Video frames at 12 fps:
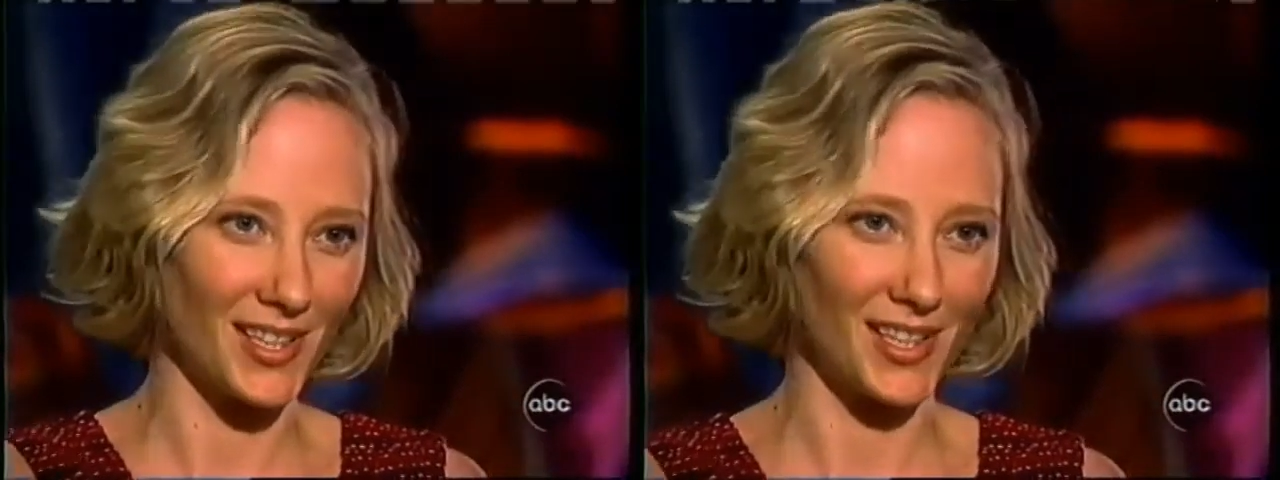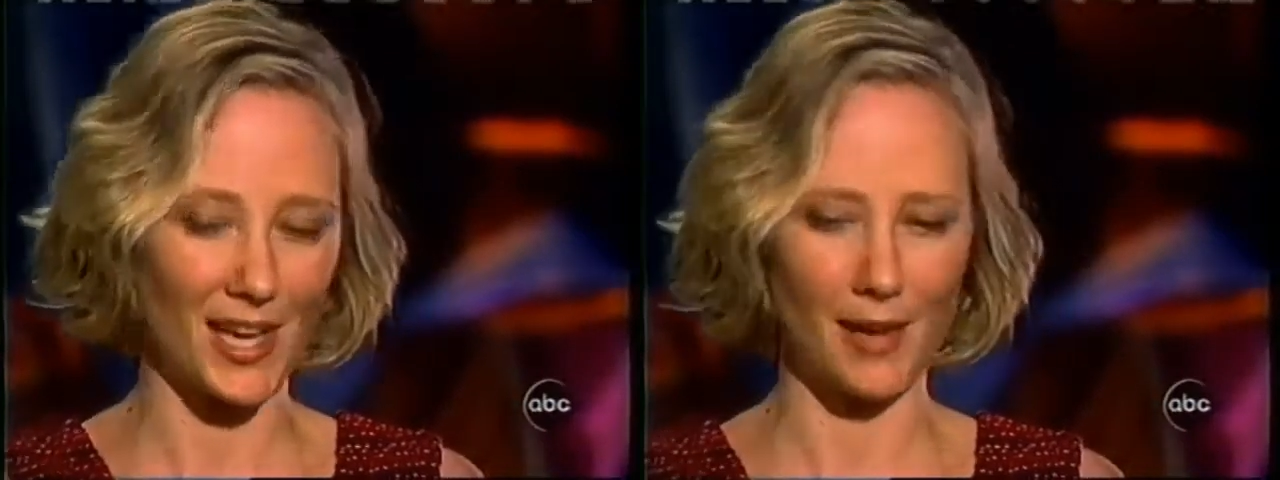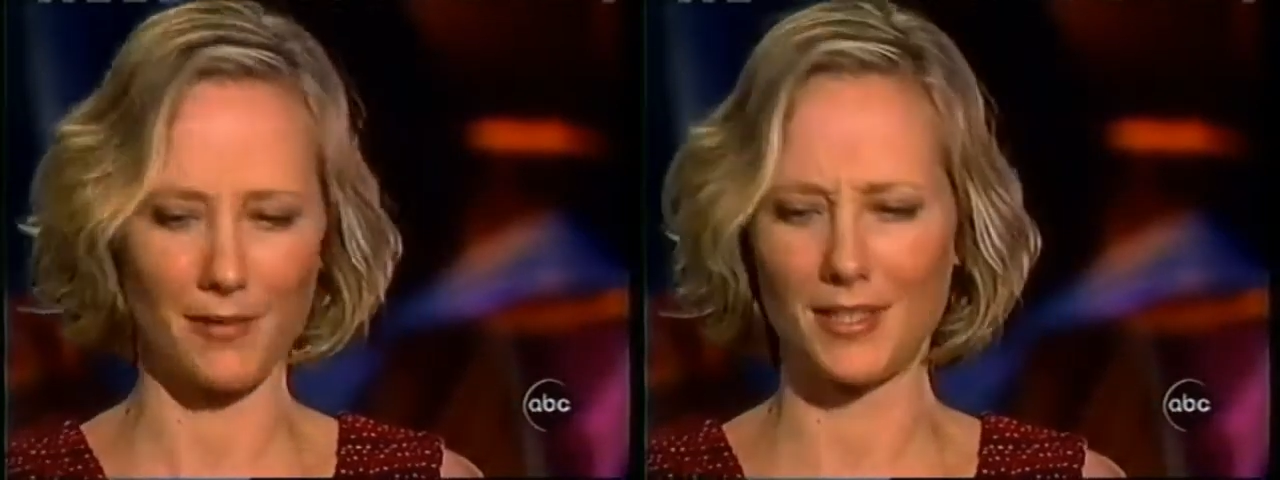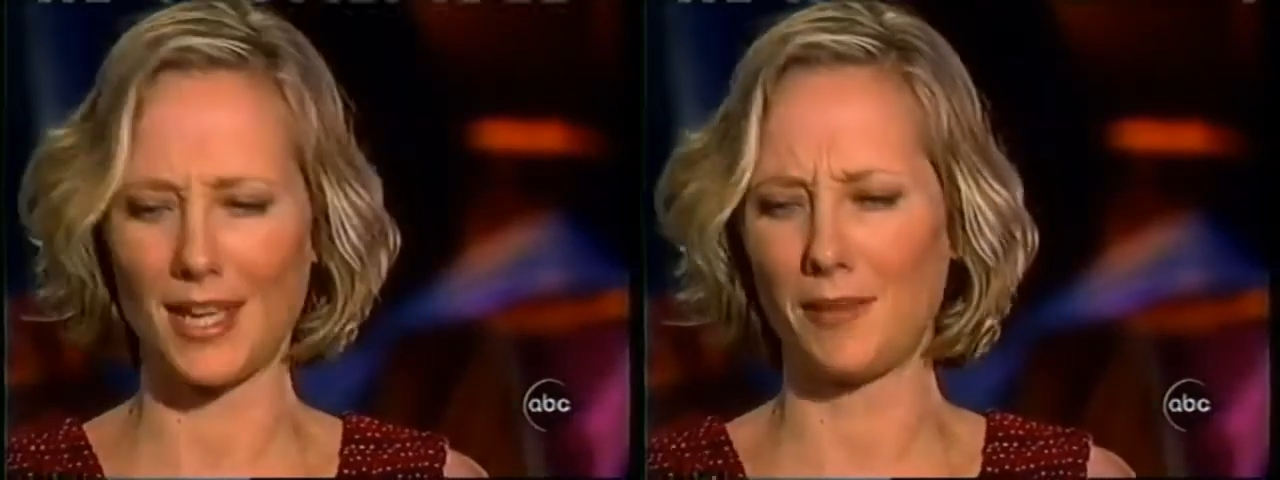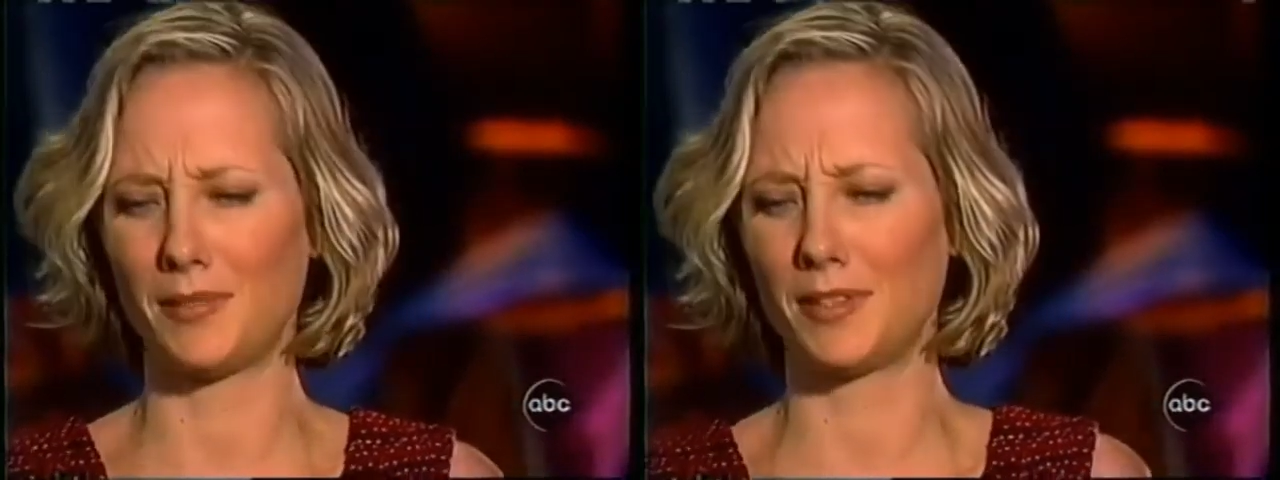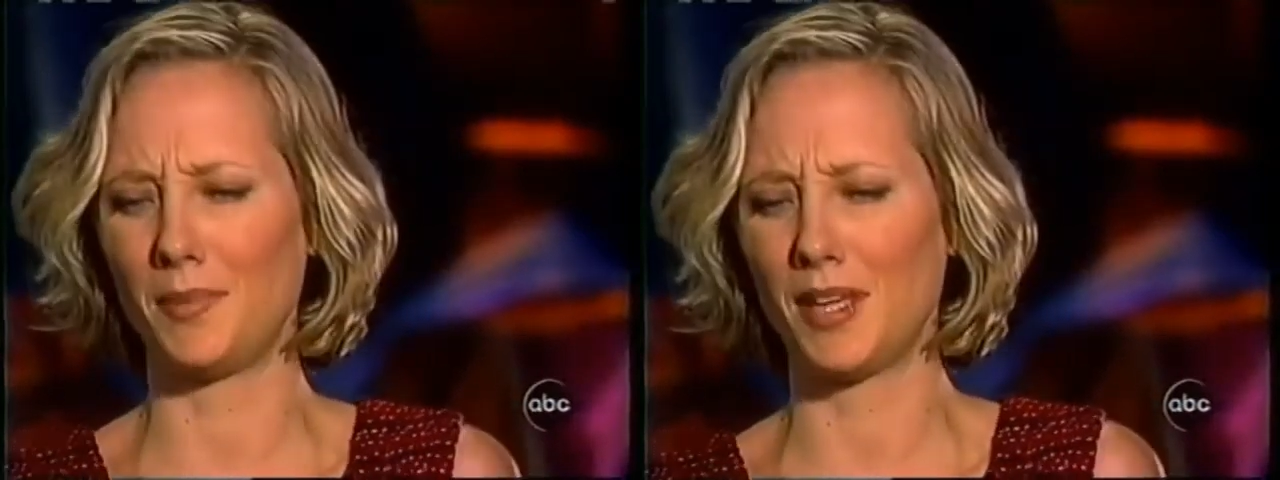and I was
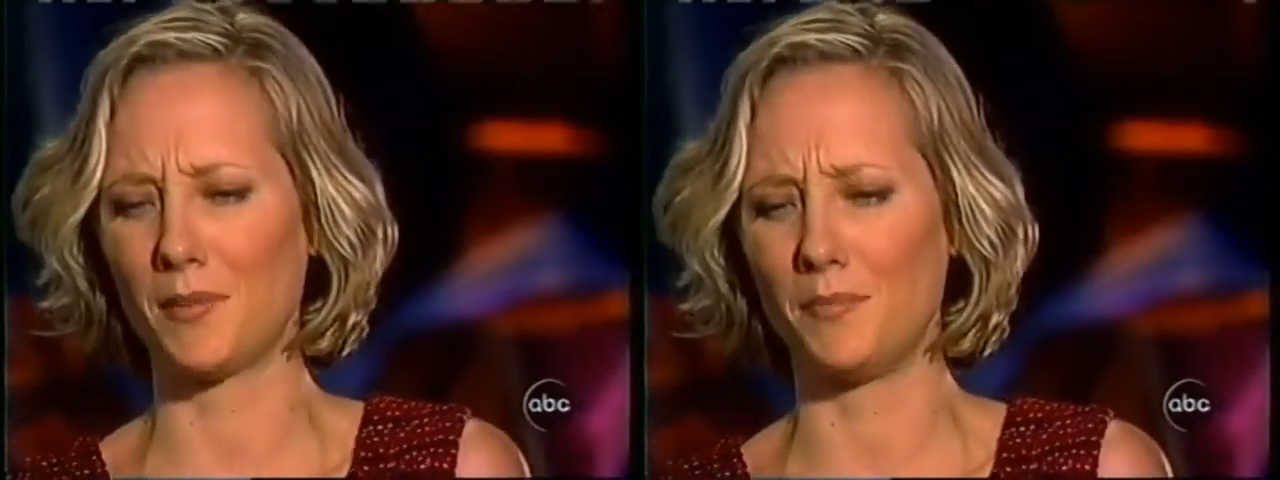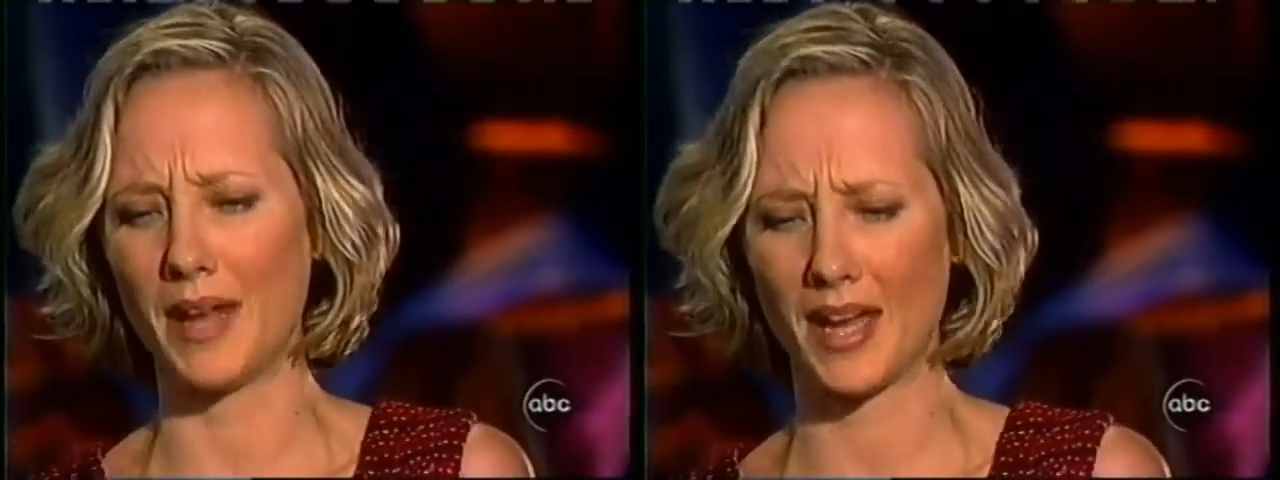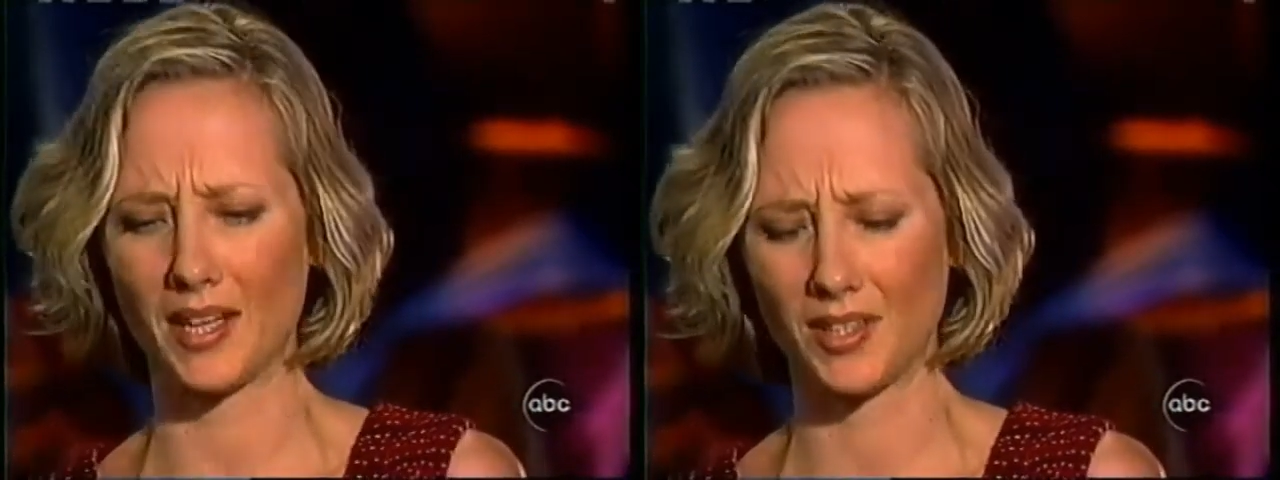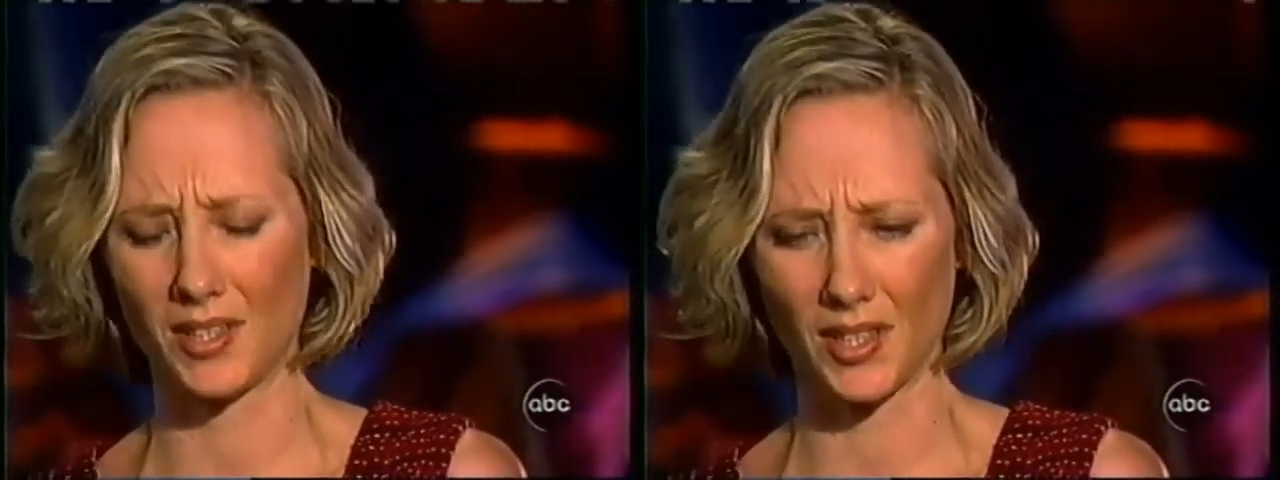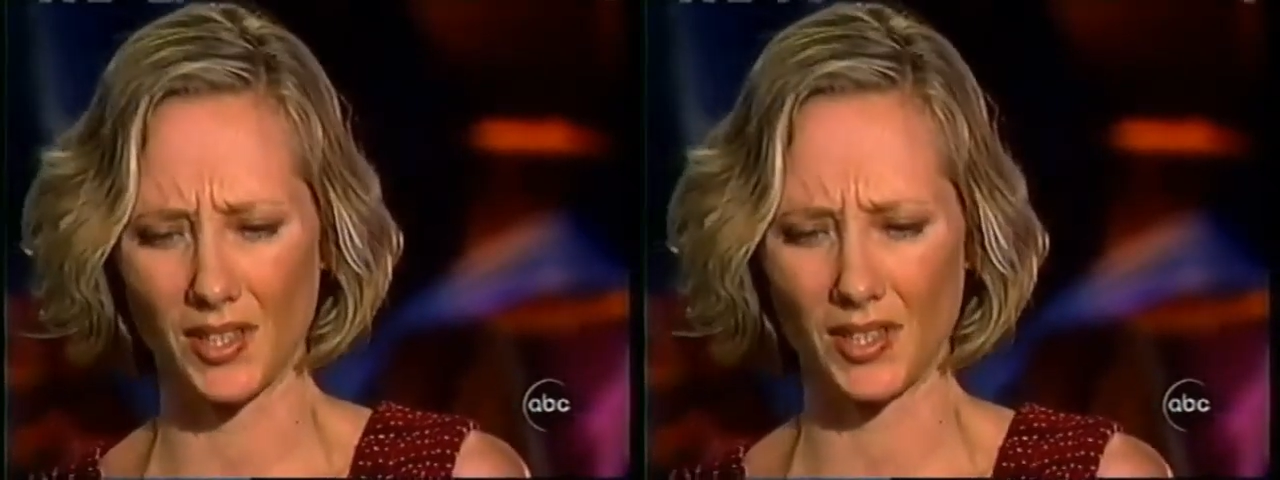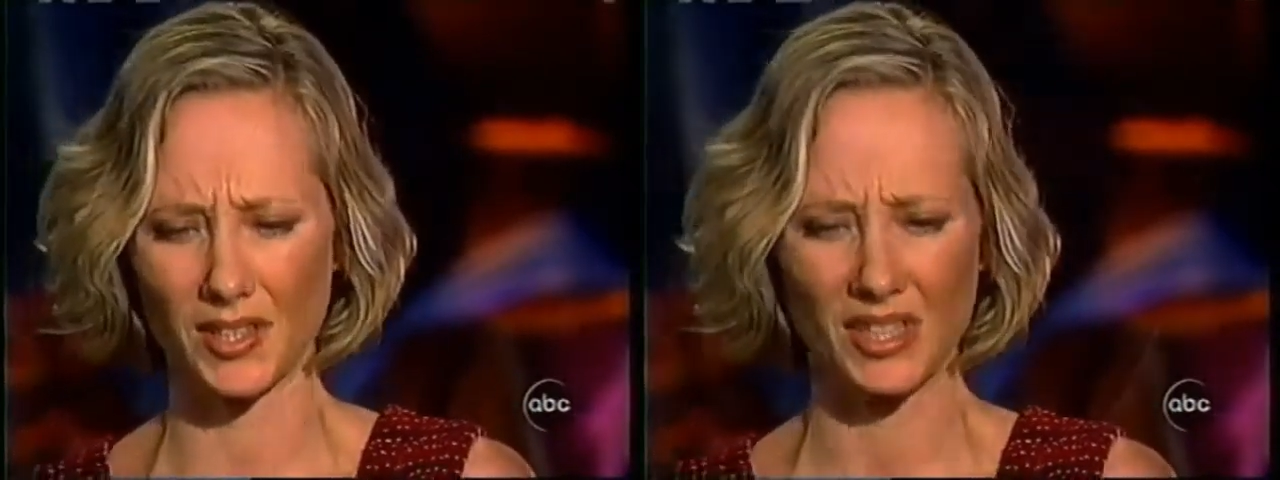able to be the bad
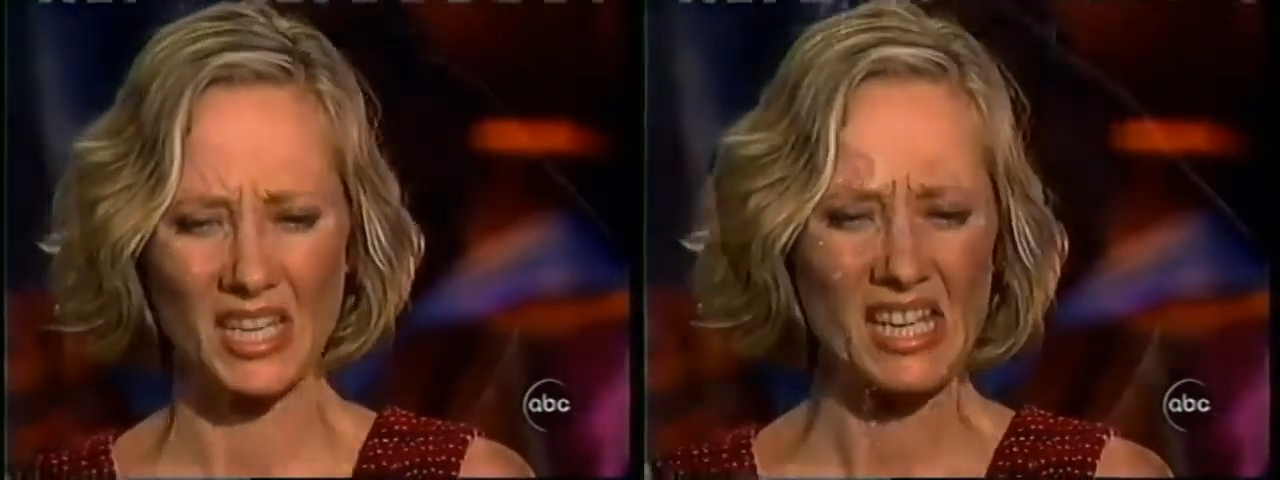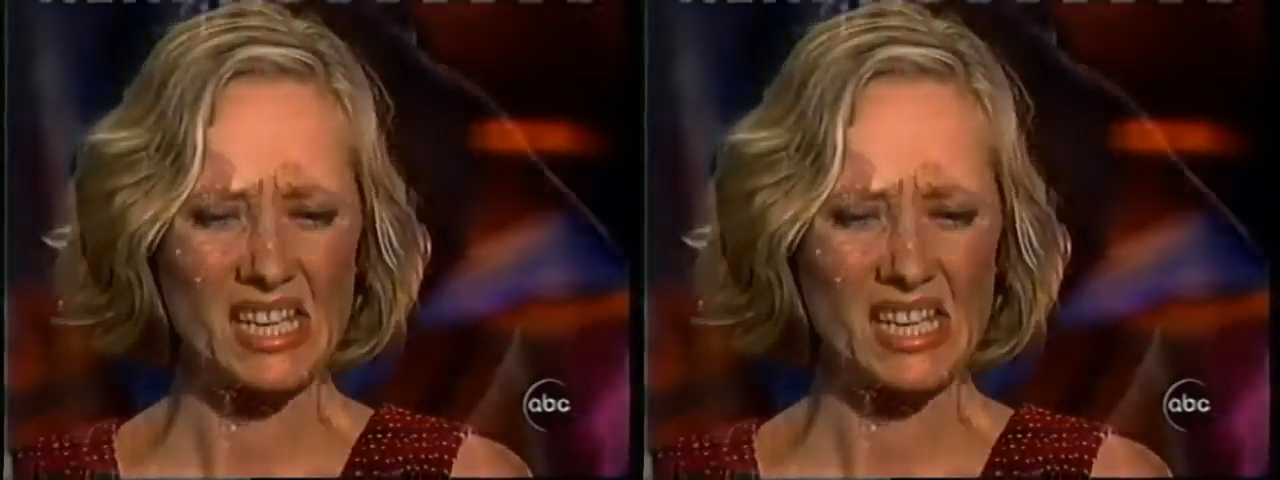girl